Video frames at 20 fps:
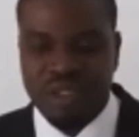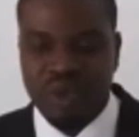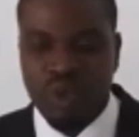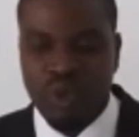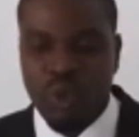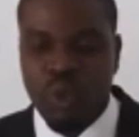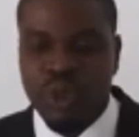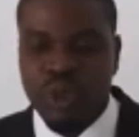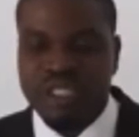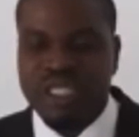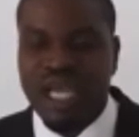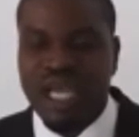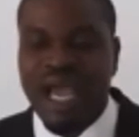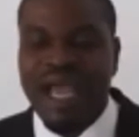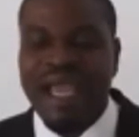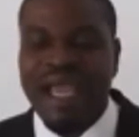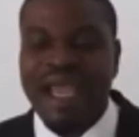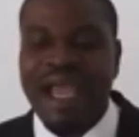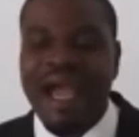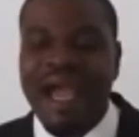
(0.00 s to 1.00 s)
which
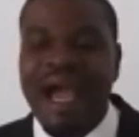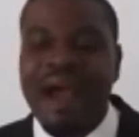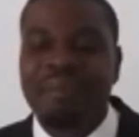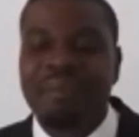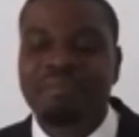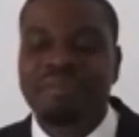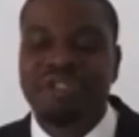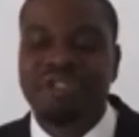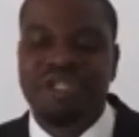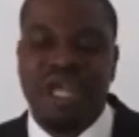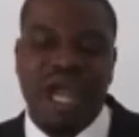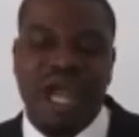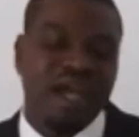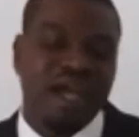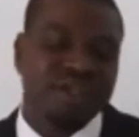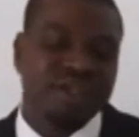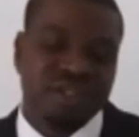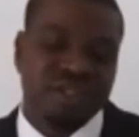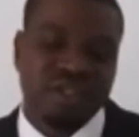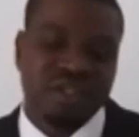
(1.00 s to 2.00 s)
I am
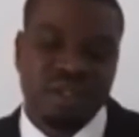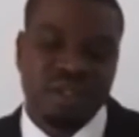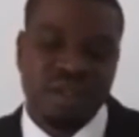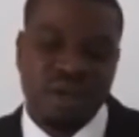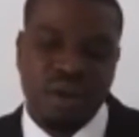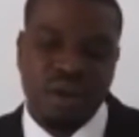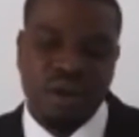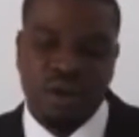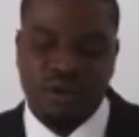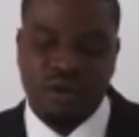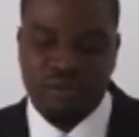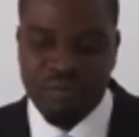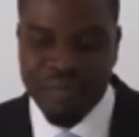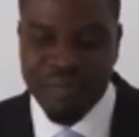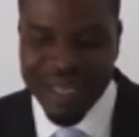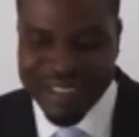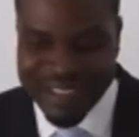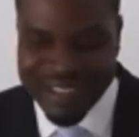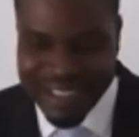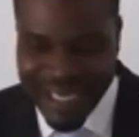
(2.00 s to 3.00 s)
charged of
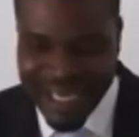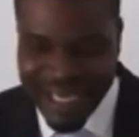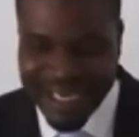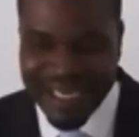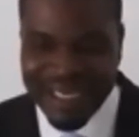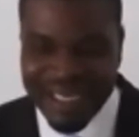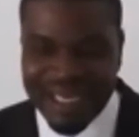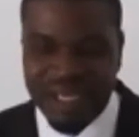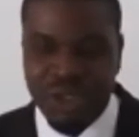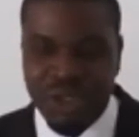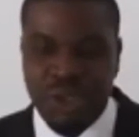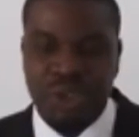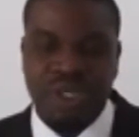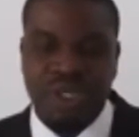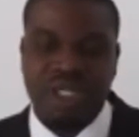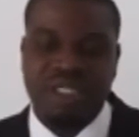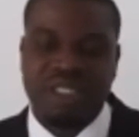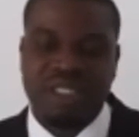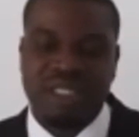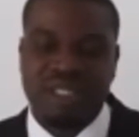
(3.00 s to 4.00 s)
maintaining the
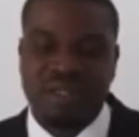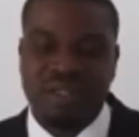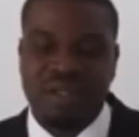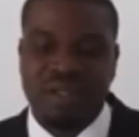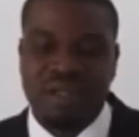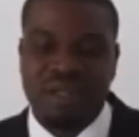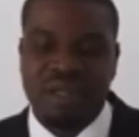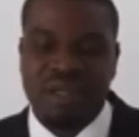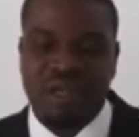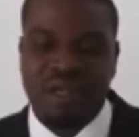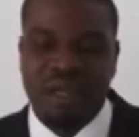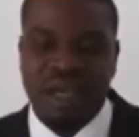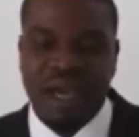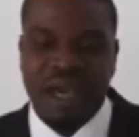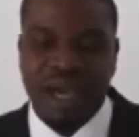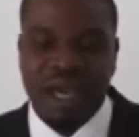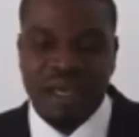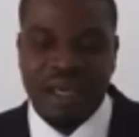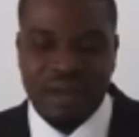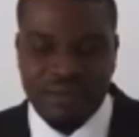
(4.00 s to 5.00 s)
unity
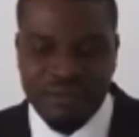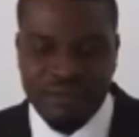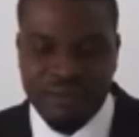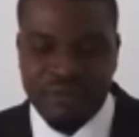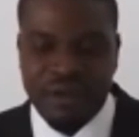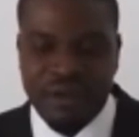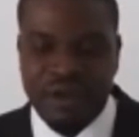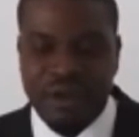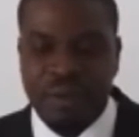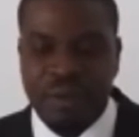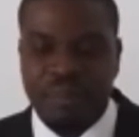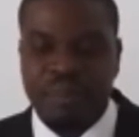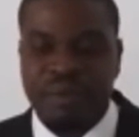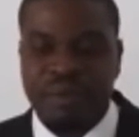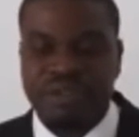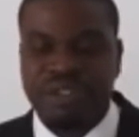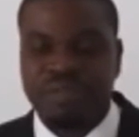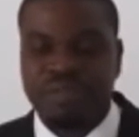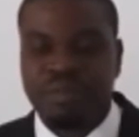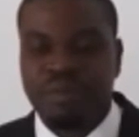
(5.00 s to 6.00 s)
and the freedom
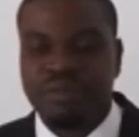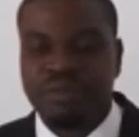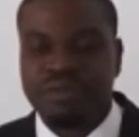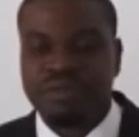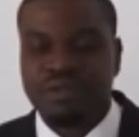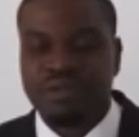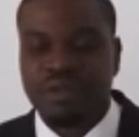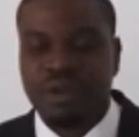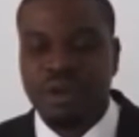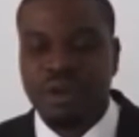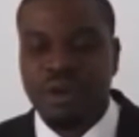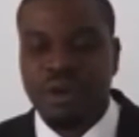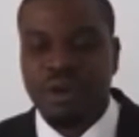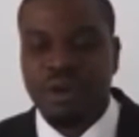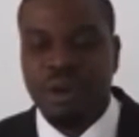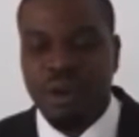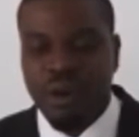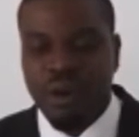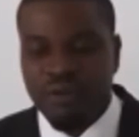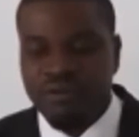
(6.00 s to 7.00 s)
principles
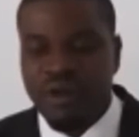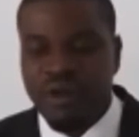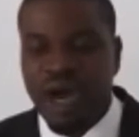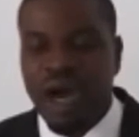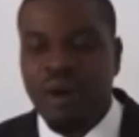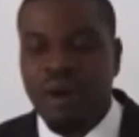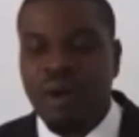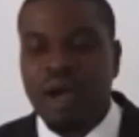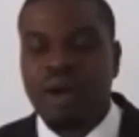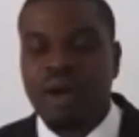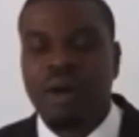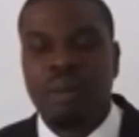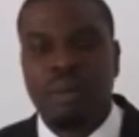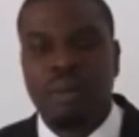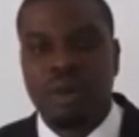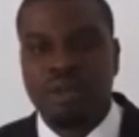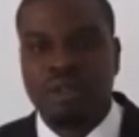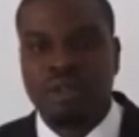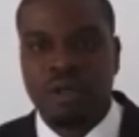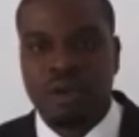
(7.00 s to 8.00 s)
of our
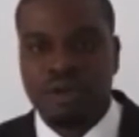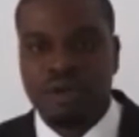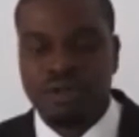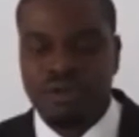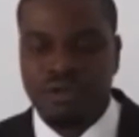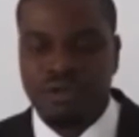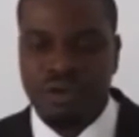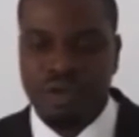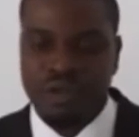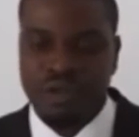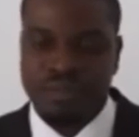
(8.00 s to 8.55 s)
common country."